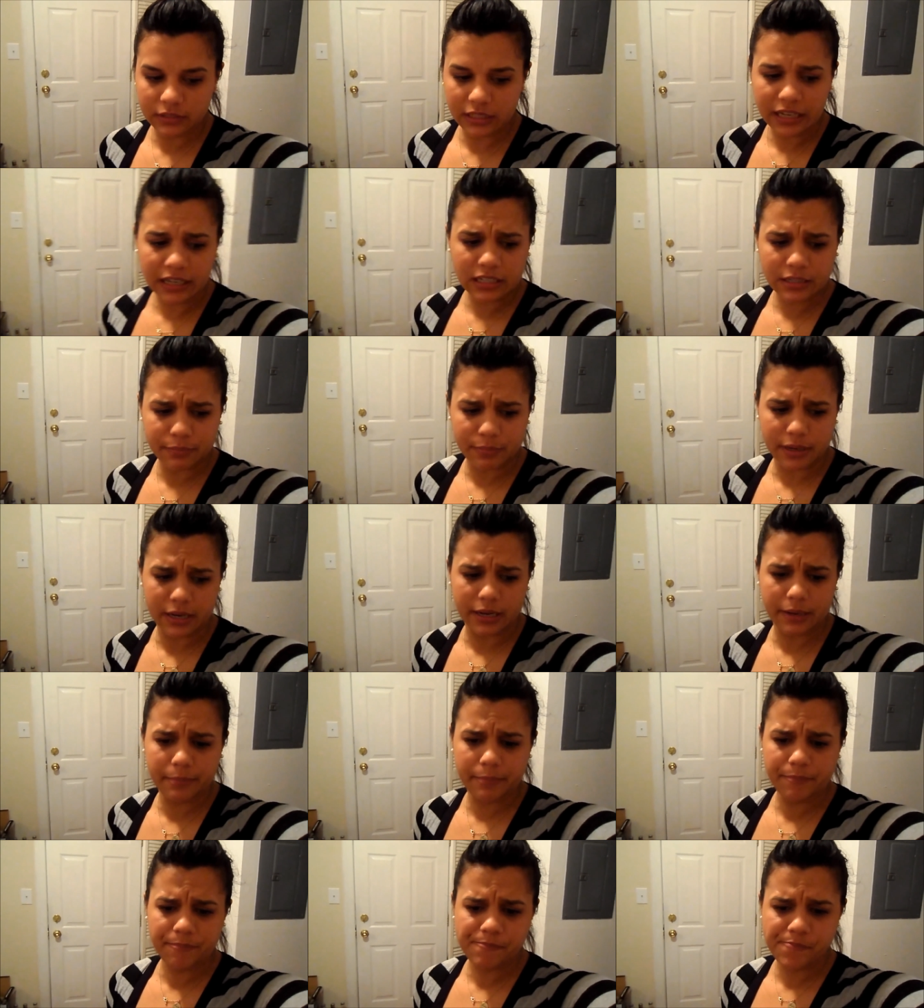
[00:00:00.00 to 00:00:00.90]
Yes,
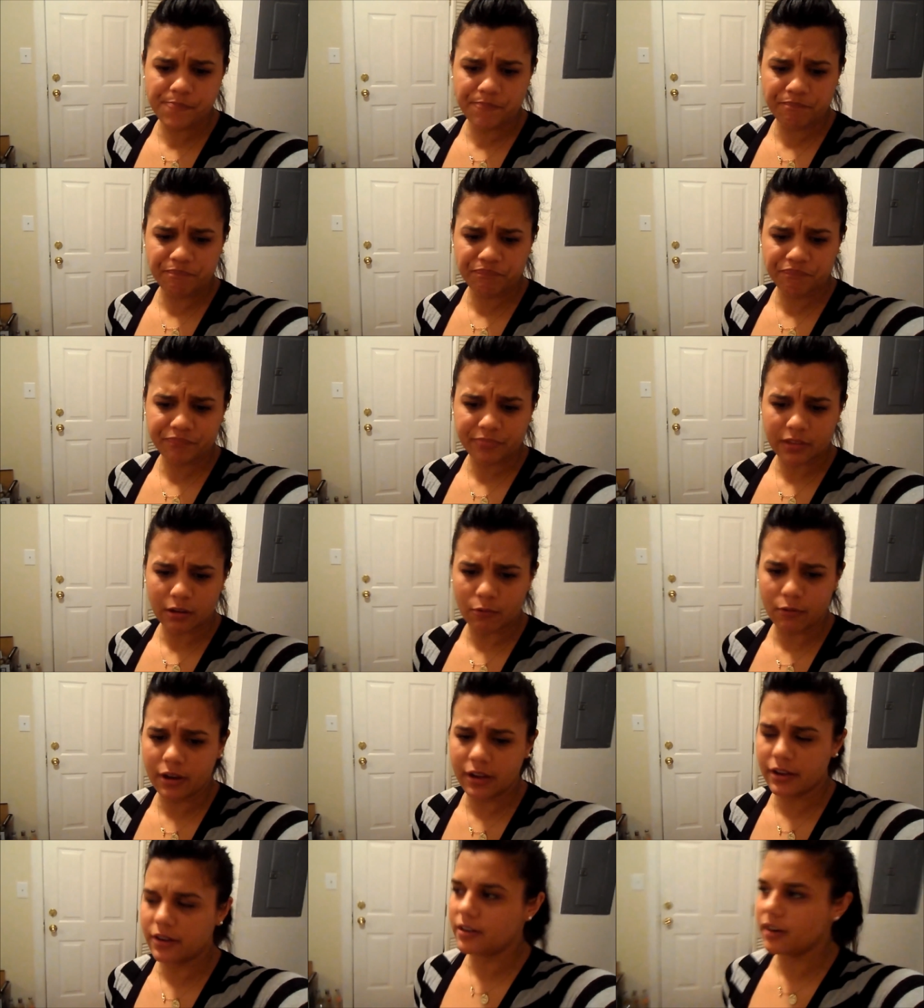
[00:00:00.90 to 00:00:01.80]
babe. Okay.
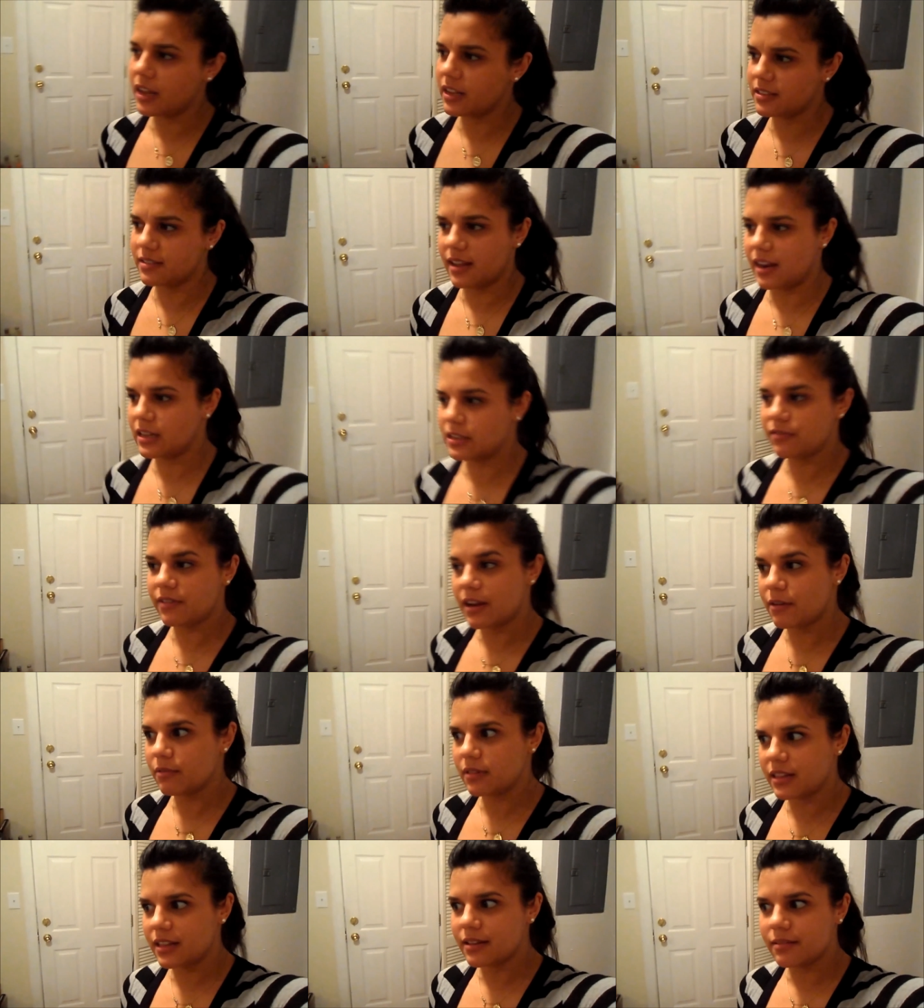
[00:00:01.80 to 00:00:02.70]
What, you're not
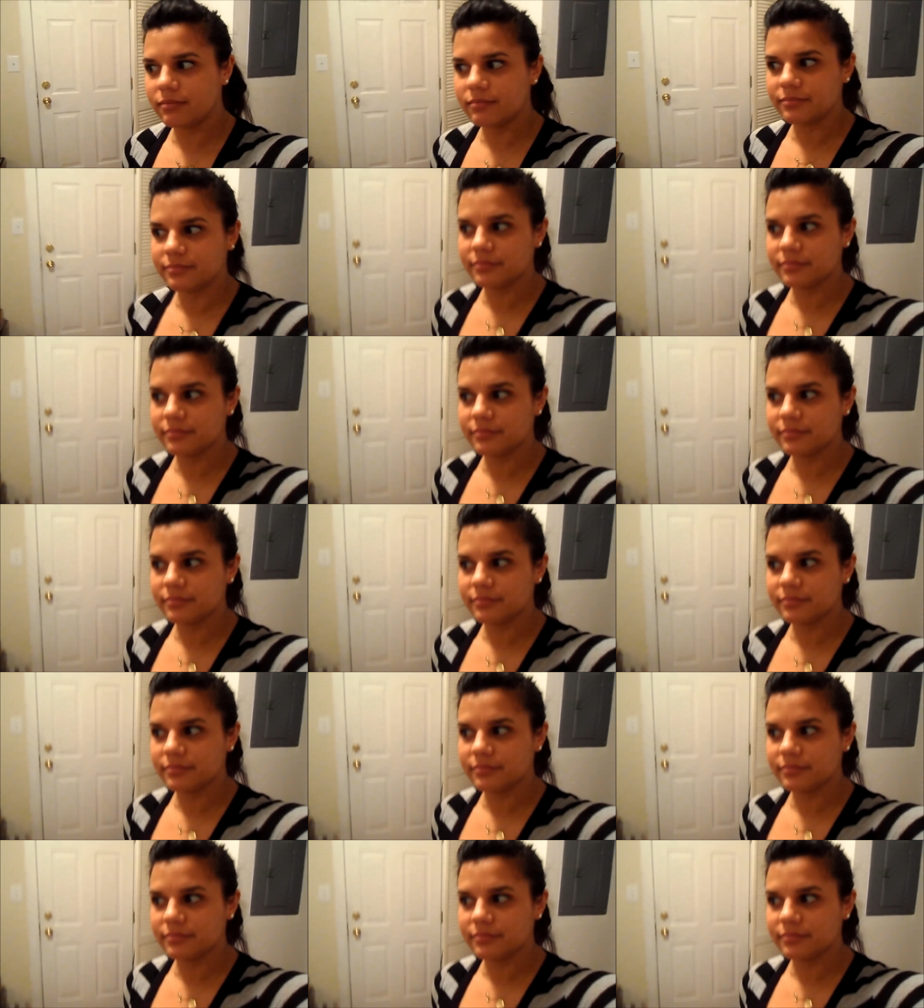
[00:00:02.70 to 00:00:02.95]
satisfied with it?